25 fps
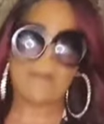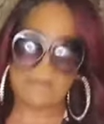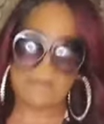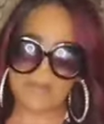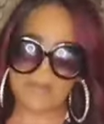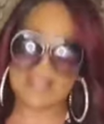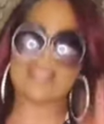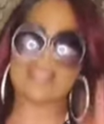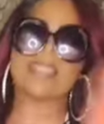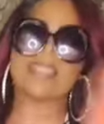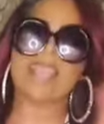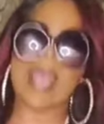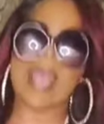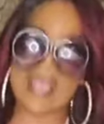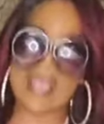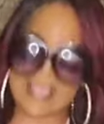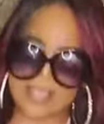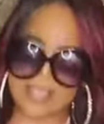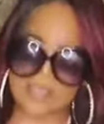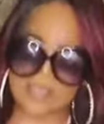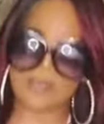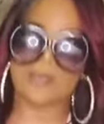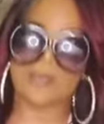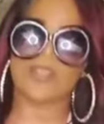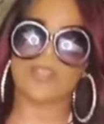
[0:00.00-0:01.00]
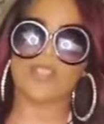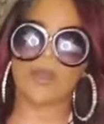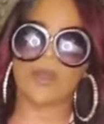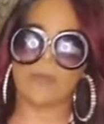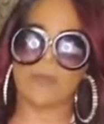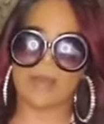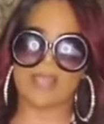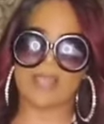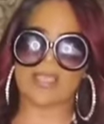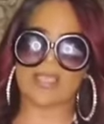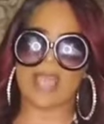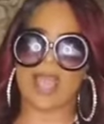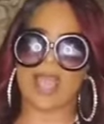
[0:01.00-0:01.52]
But thank you so
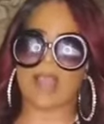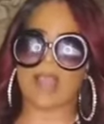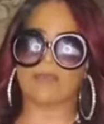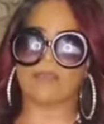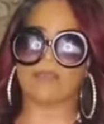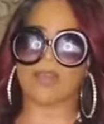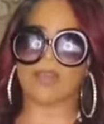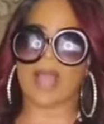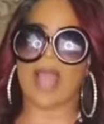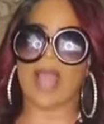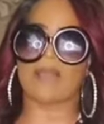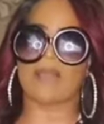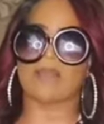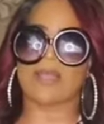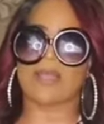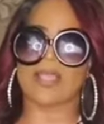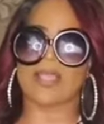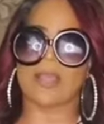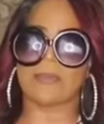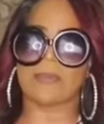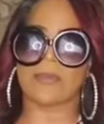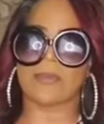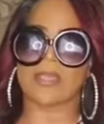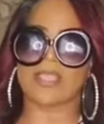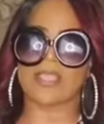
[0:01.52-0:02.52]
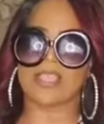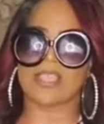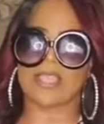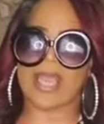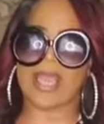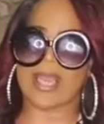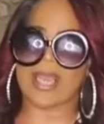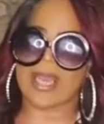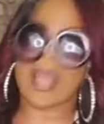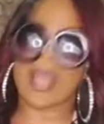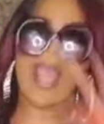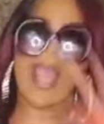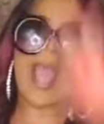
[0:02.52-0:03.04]
much. I, re I really
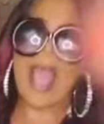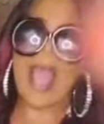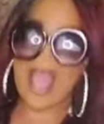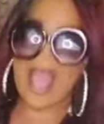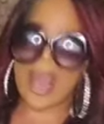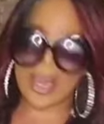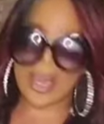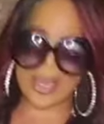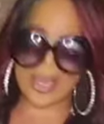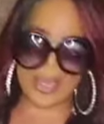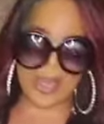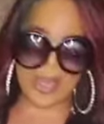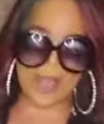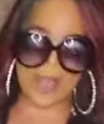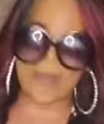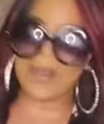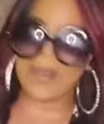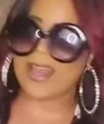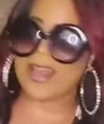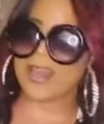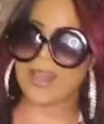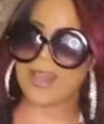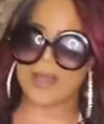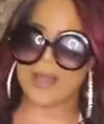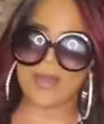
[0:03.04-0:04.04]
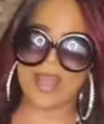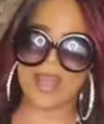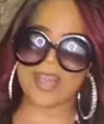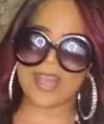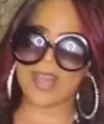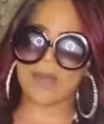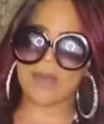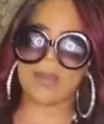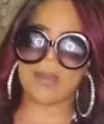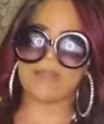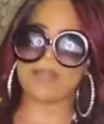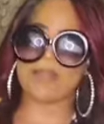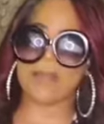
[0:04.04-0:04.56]
appreciate it. Hello, hello,
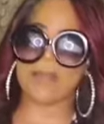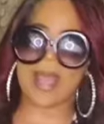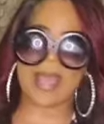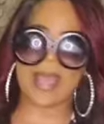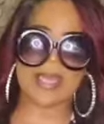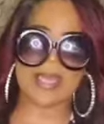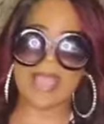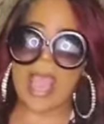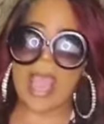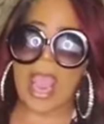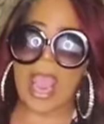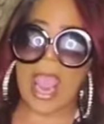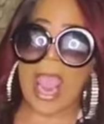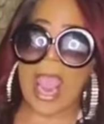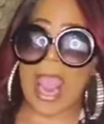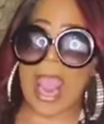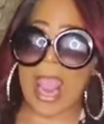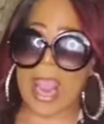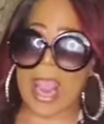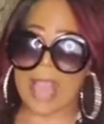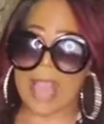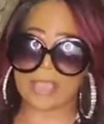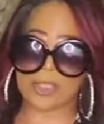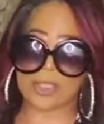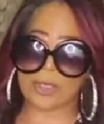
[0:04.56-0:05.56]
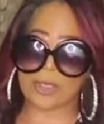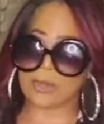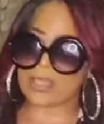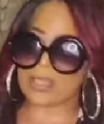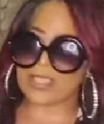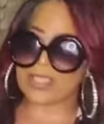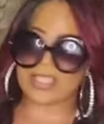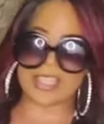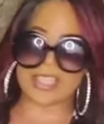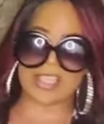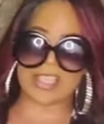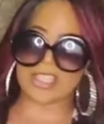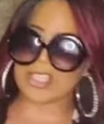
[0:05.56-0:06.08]
hello, everybody. As you
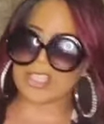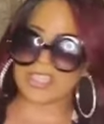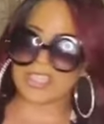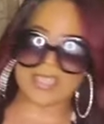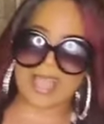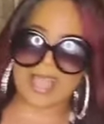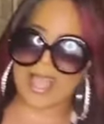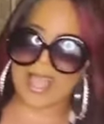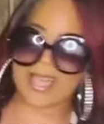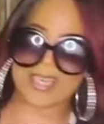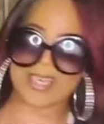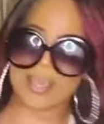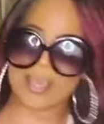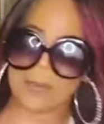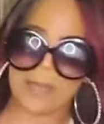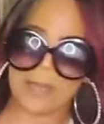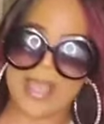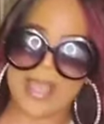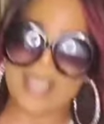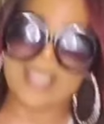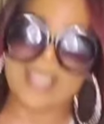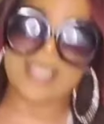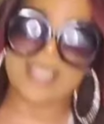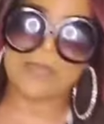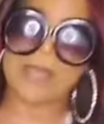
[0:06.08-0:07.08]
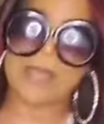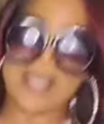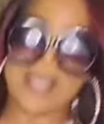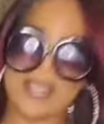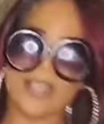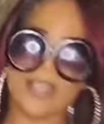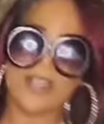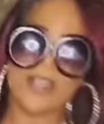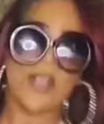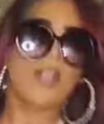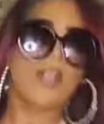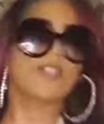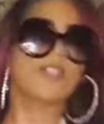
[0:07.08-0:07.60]
can see, she's out of the
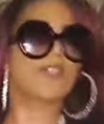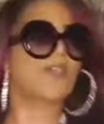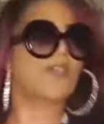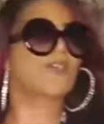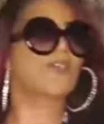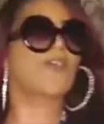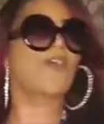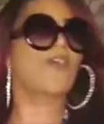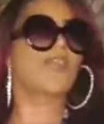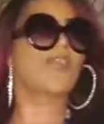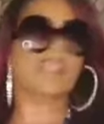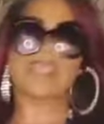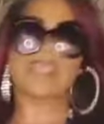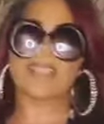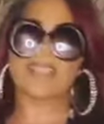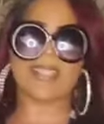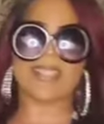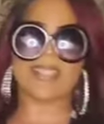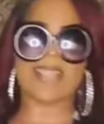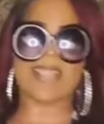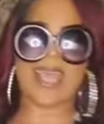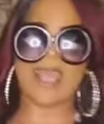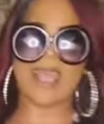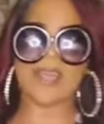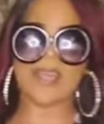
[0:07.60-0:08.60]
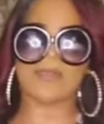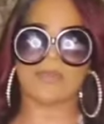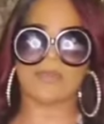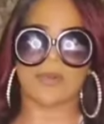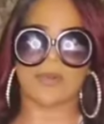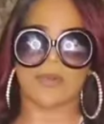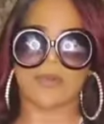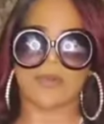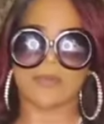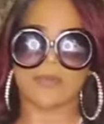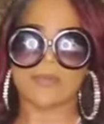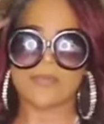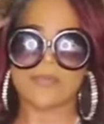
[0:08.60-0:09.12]
basement, so y'all get in the dining
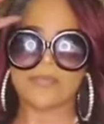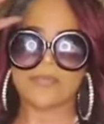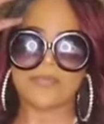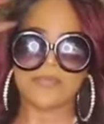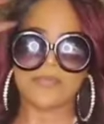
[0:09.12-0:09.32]
room